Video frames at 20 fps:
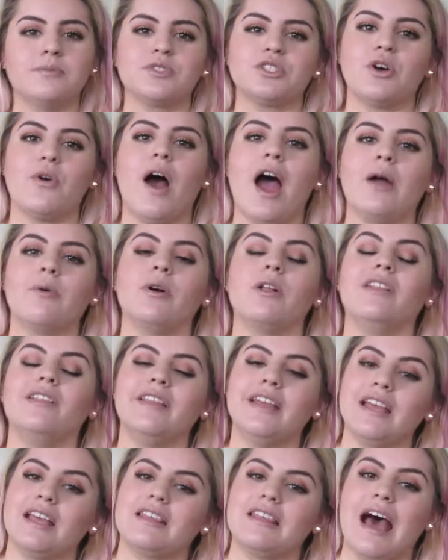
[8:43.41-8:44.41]
So I will
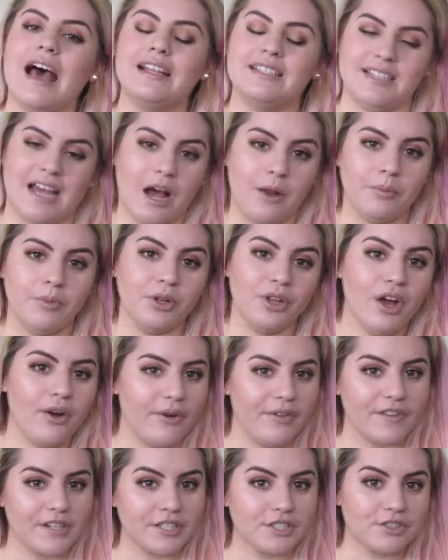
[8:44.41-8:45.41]
link that down
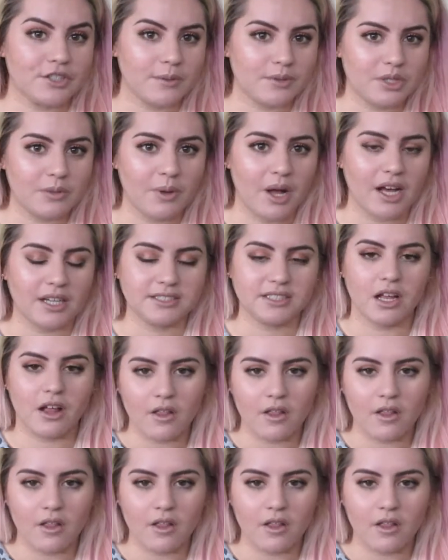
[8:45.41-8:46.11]
below in the description box,